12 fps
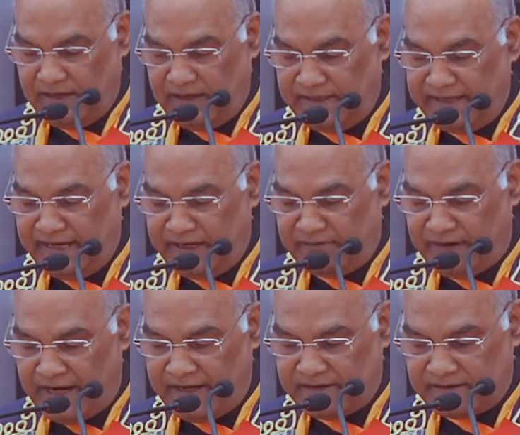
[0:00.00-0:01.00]
They
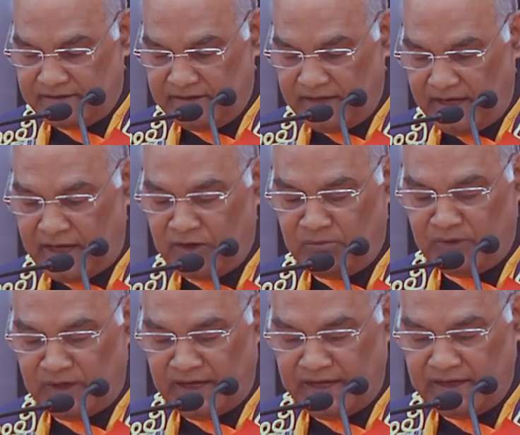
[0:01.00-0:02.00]
invite
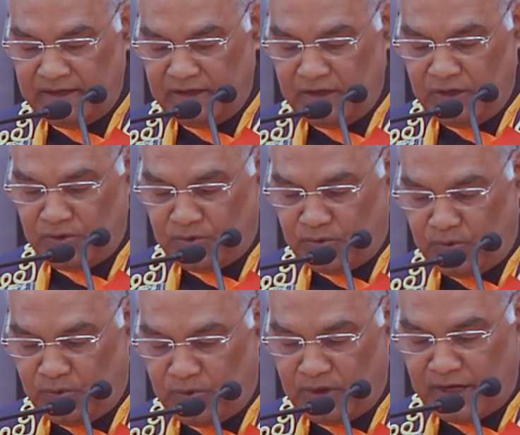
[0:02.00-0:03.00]
alumni
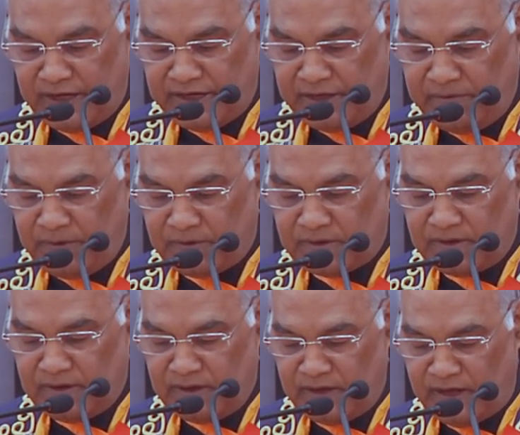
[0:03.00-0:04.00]
to contribute
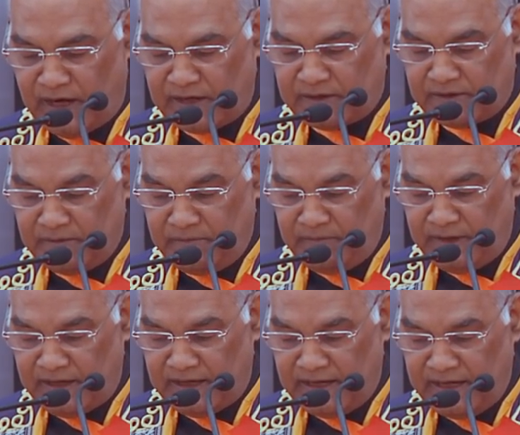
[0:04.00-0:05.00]
not
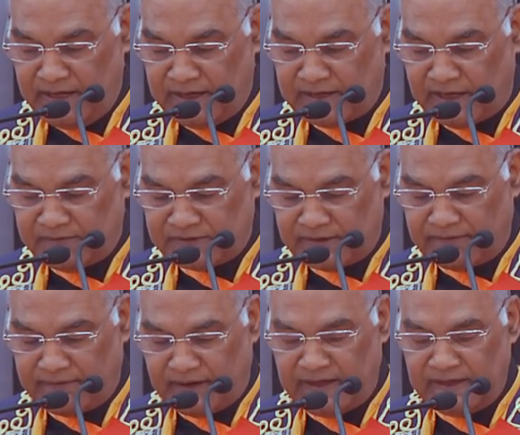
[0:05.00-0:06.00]
merely in terms of
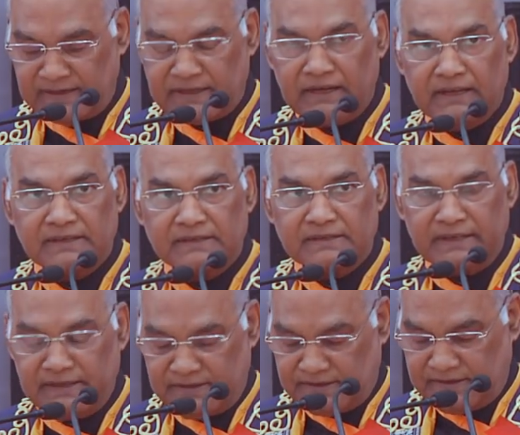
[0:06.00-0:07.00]
financial
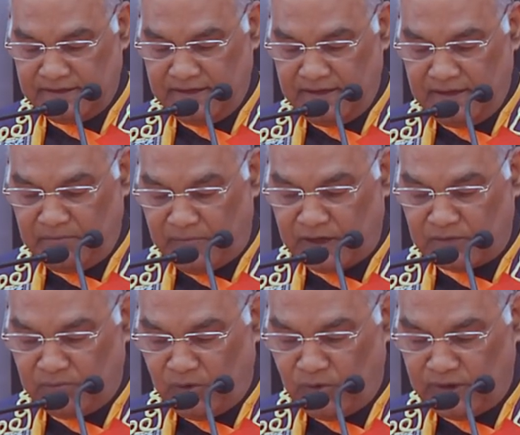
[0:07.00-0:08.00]
assistance, but
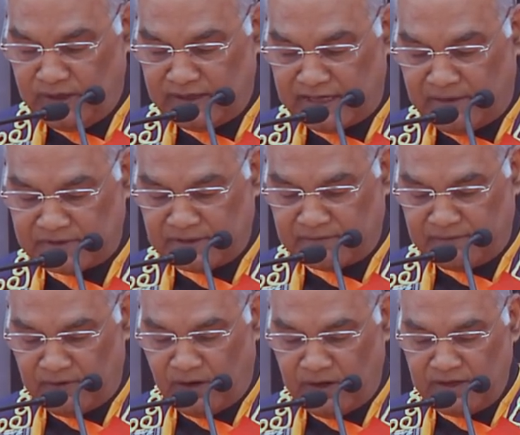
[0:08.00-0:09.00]
more in terms of
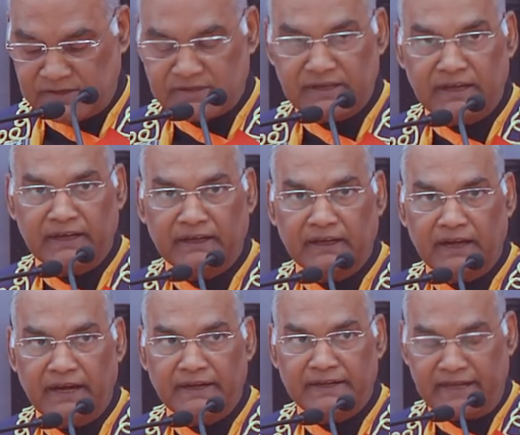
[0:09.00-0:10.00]
knowledge sharing
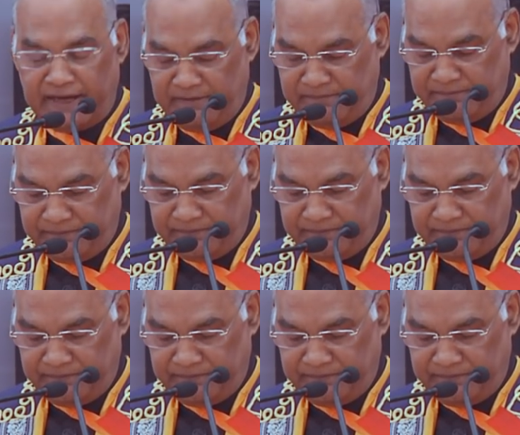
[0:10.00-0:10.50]
and time.